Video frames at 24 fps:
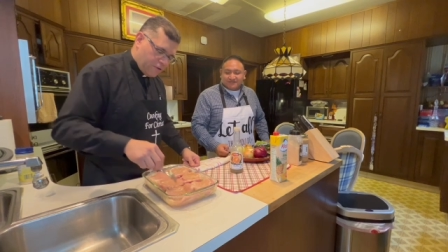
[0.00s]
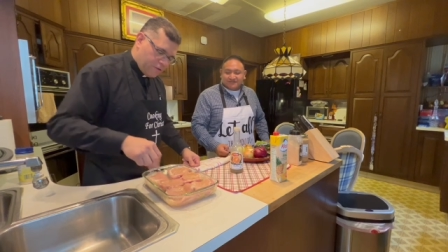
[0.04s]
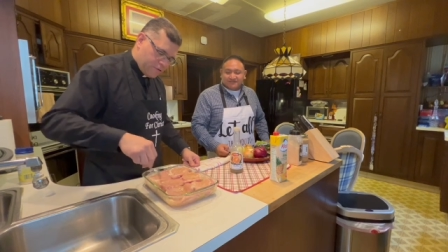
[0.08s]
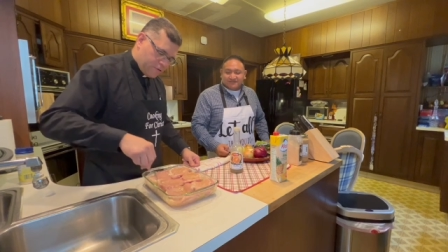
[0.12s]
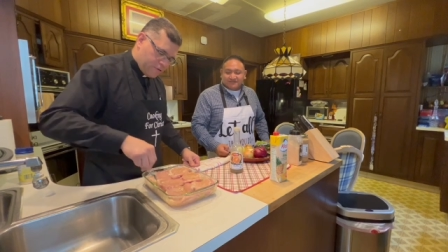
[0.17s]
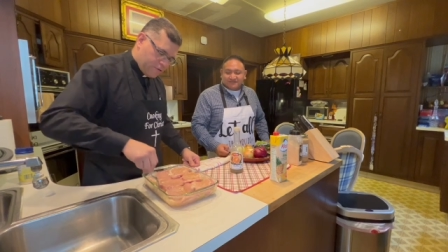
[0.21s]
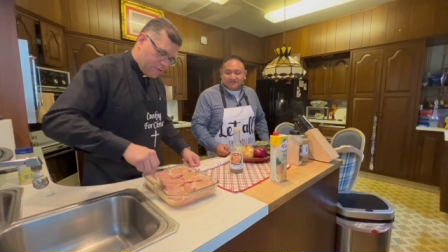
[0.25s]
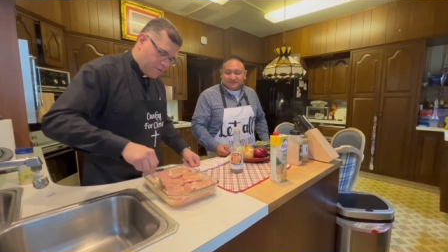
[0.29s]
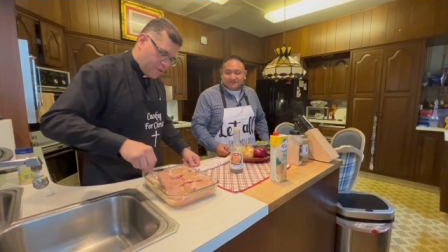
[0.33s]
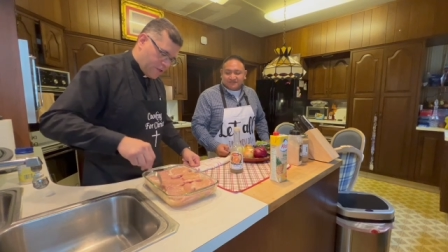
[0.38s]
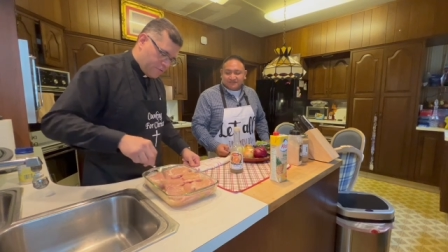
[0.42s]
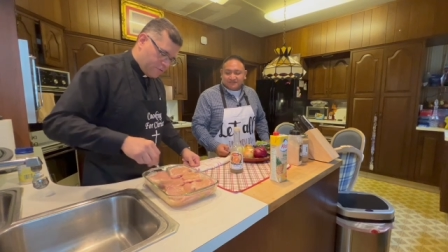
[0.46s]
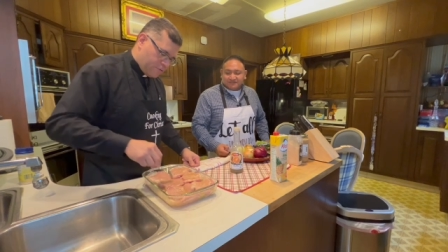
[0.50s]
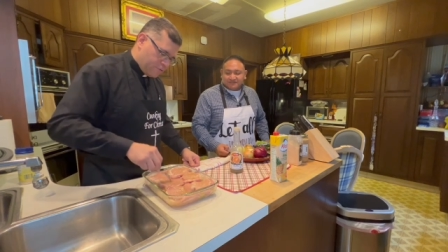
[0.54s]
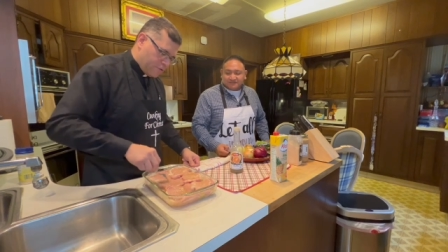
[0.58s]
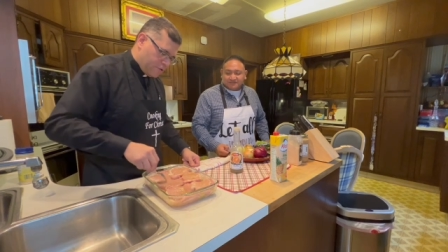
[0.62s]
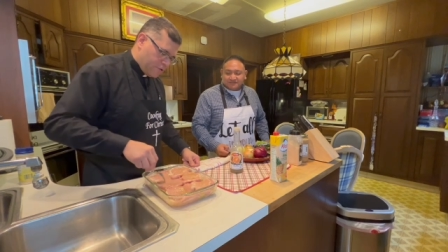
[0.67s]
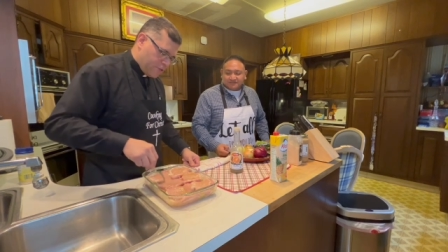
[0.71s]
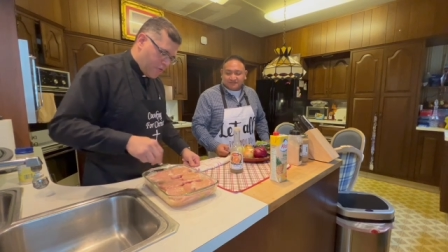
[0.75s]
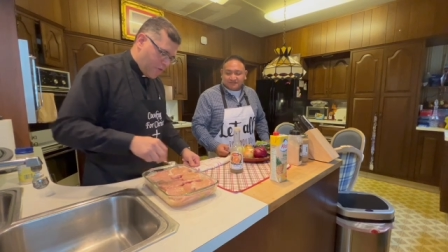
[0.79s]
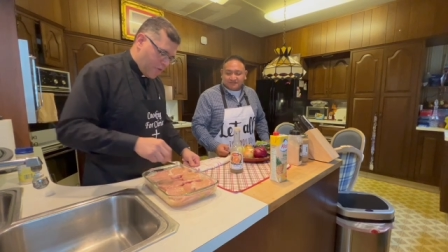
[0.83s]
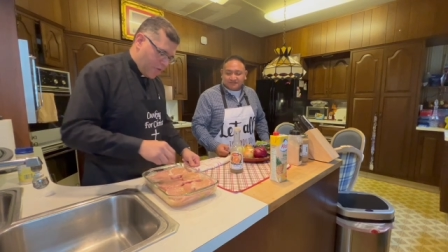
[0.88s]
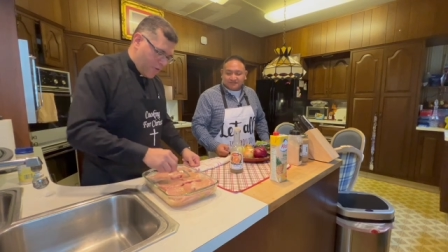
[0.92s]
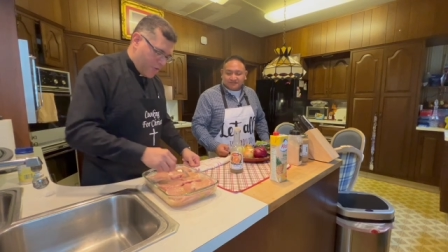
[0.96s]
So that's good.
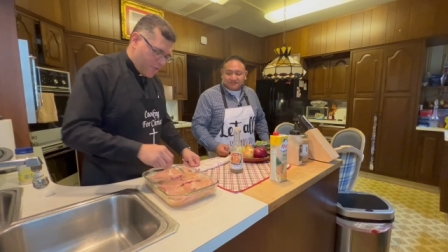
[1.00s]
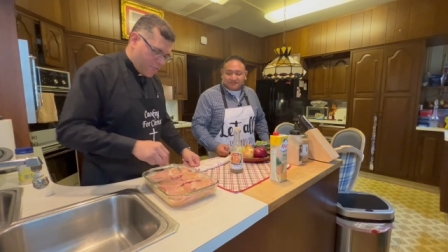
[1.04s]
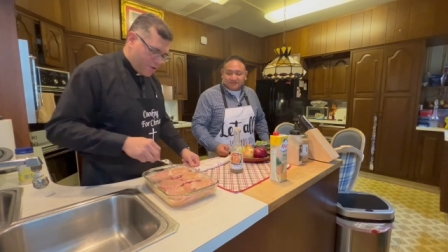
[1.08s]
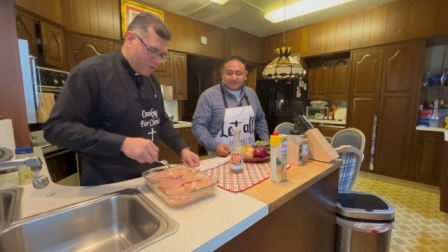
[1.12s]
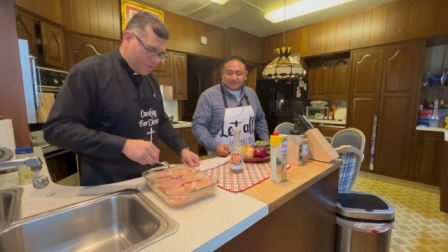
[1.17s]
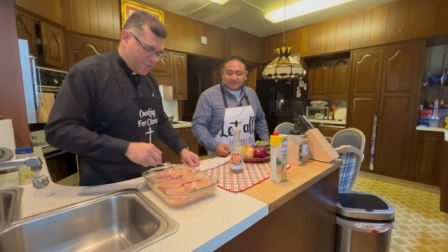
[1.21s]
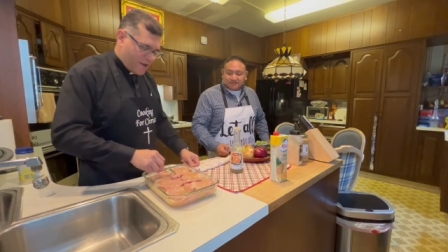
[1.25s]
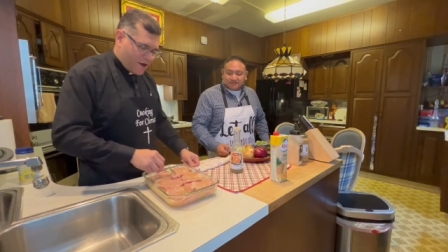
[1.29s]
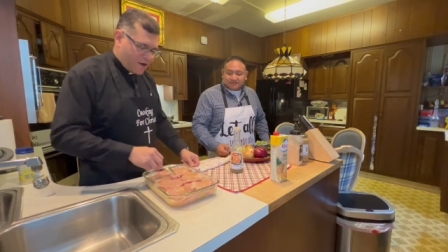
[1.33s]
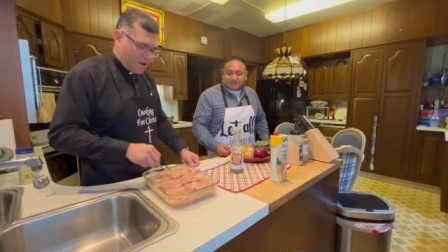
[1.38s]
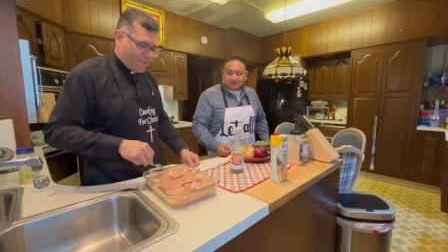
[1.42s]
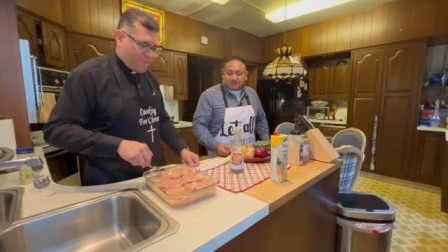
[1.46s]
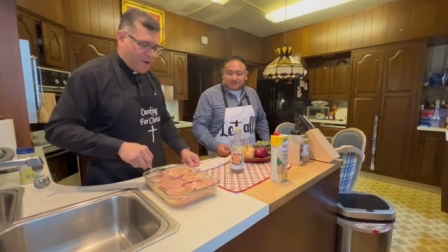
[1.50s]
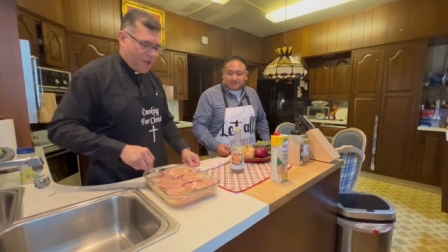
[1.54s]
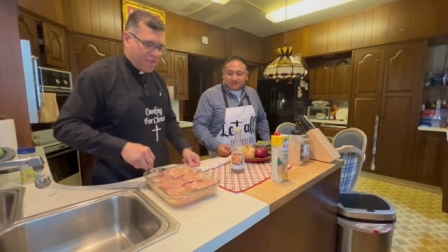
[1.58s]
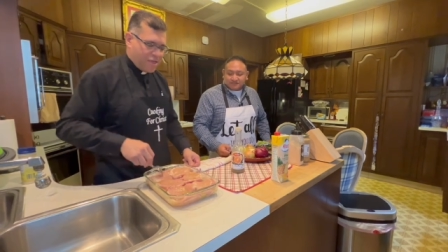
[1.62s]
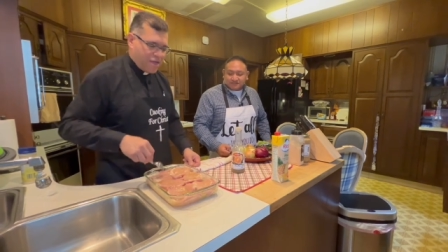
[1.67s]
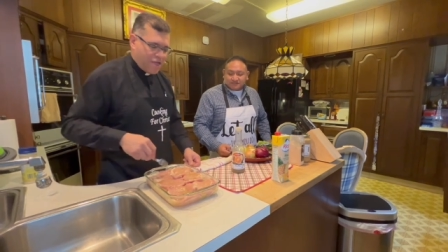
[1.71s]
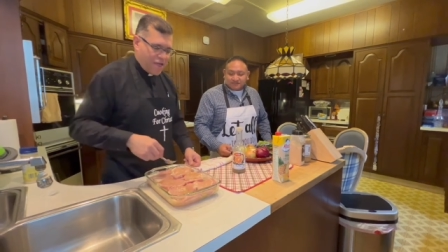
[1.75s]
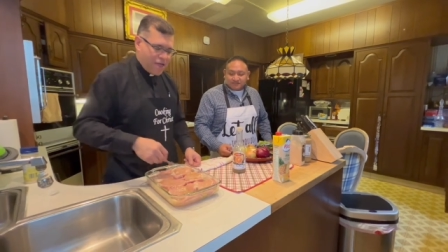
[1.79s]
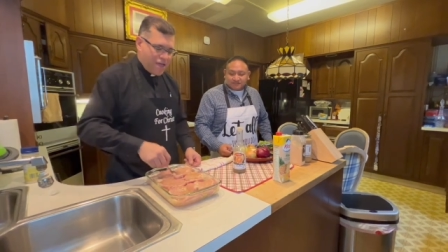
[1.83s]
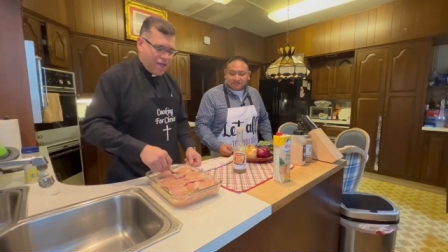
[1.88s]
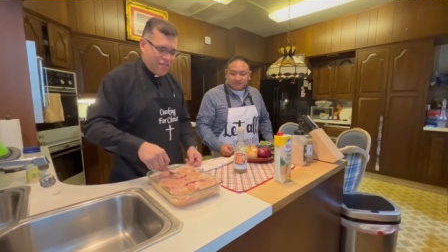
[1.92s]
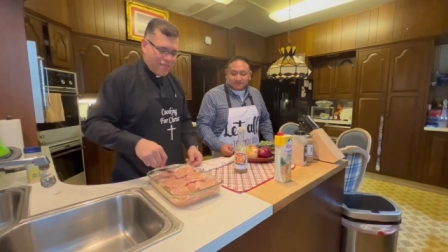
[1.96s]
So
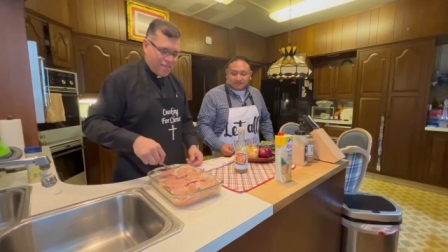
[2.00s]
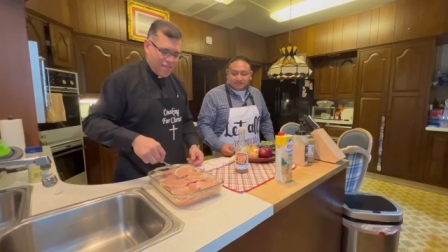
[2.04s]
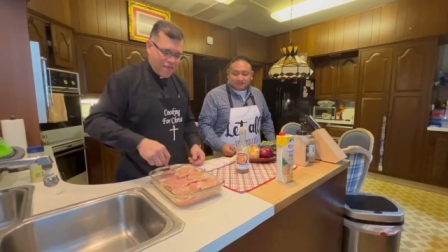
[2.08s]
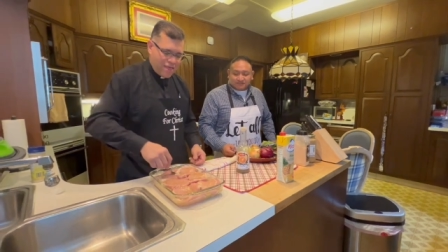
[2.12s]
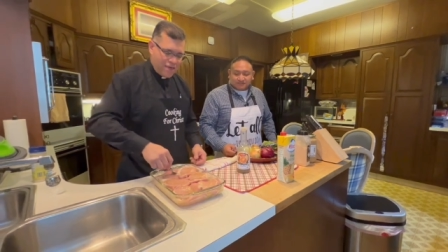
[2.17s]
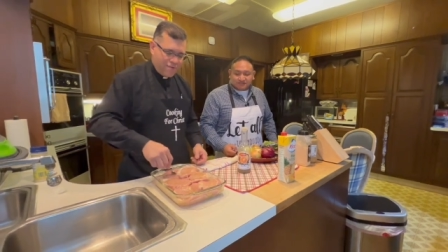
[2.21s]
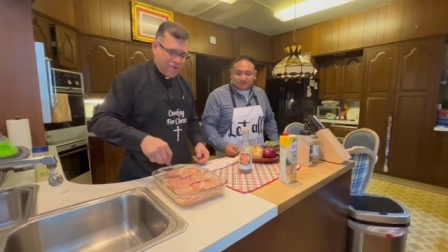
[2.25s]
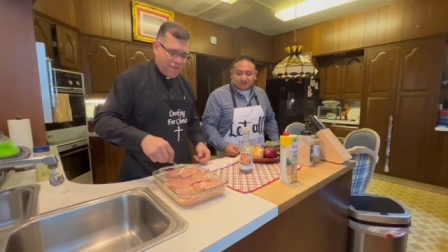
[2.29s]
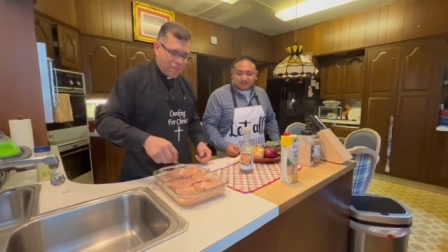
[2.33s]
everybody leave